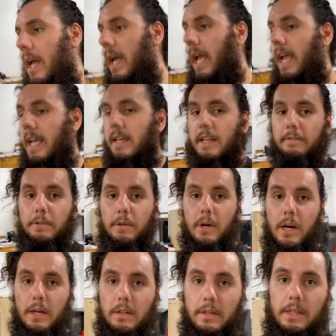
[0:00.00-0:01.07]
And if you
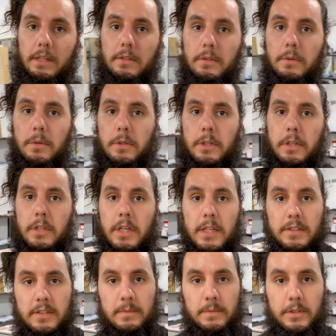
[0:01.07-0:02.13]
are looking to order
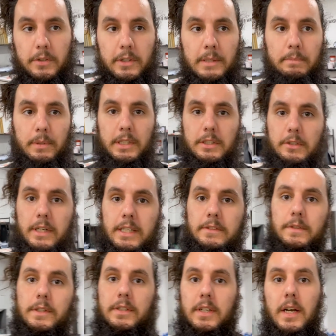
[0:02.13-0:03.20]
custom screen print
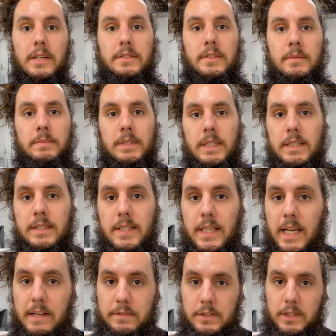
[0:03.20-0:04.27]
transfers, custom
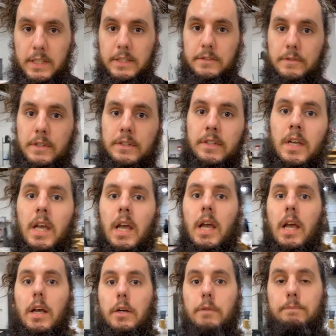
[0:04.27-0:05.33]
DTF transfers,
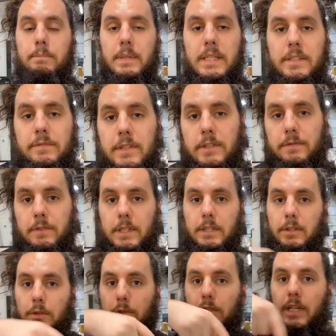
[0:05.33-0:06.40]
please feel free
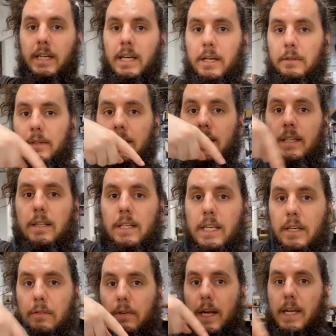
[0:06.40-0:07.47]
to check out the
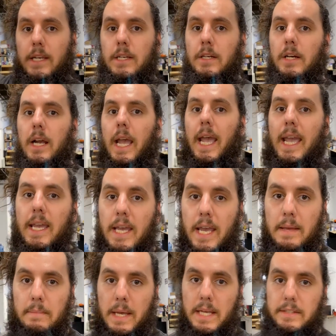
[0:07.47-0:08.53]
link right here,
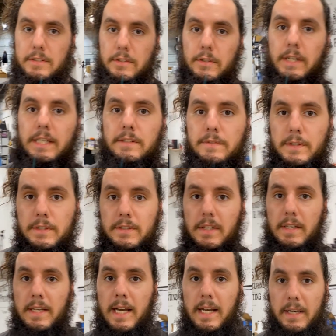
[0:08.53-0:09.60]

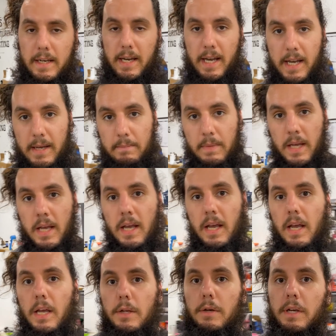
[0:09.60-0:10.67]
AMSTransfers.com.
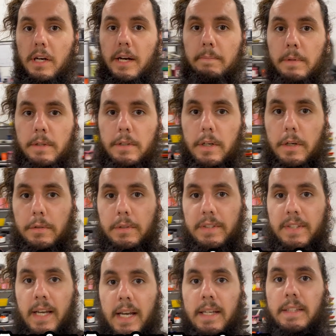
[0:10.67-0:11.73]
You can upload your own
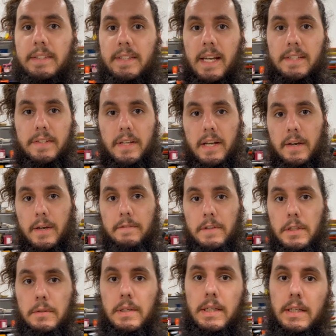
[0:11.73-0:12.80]
design, size it however
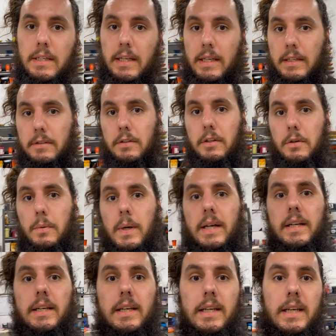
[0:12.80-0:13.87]
you need, enter the
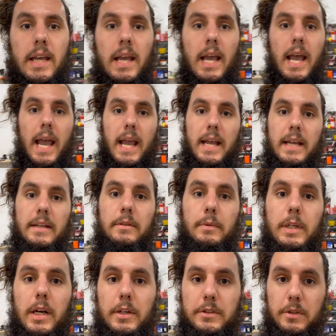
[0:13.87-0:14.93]
quantity, and
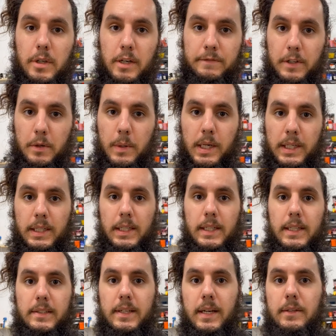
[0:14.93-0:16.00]
we also offer quantity
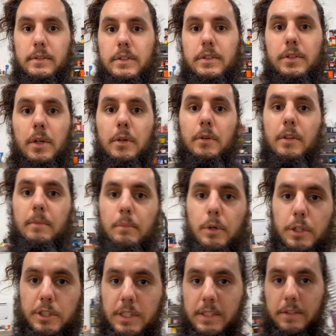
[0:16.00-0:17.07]
discounts, so the more
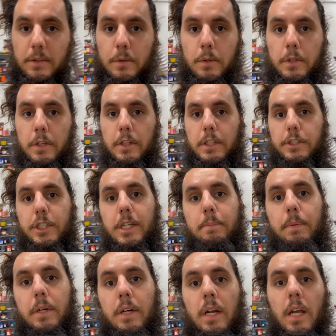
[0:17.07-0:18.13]
sheets you order, the
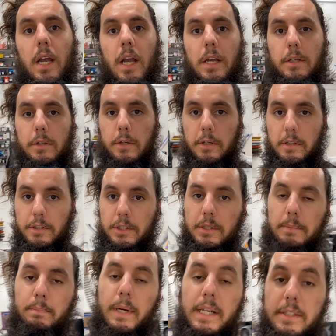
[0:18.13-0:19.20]
cheaper your
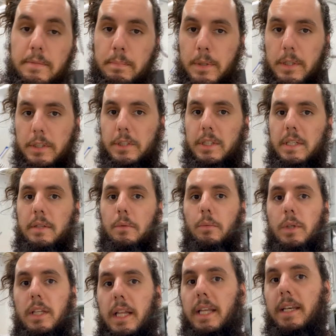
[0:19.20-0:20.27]
price per sheet
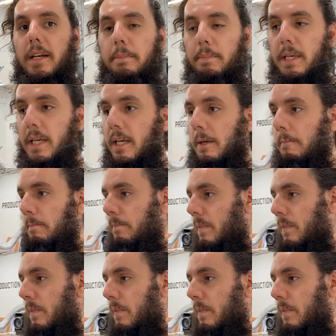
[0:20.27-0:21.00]
will end up being.